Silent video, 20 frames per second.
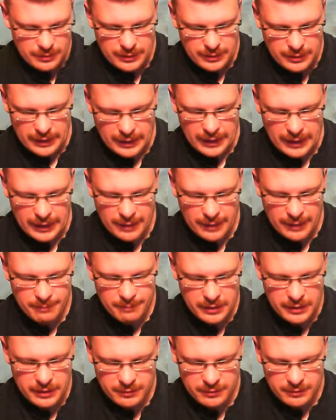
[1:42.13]
that I got,
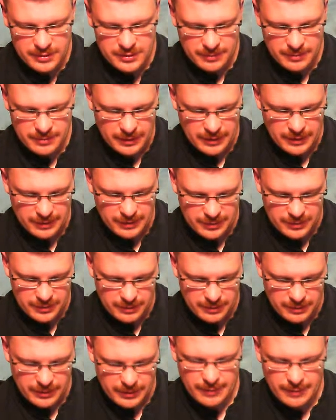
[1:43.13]
but it was something I was going
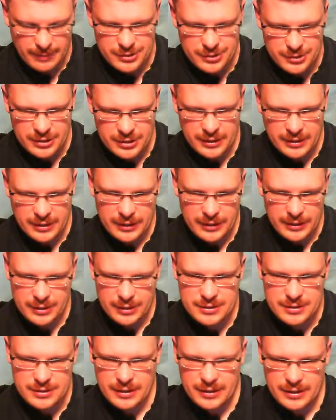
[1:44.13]
to pick up at Gen Con that
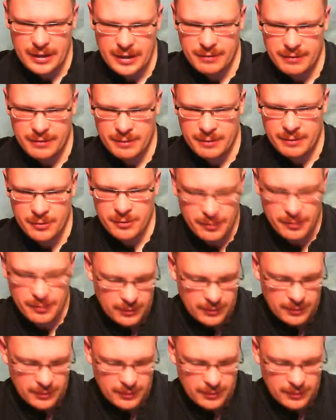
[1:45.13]
just didn't have anymore.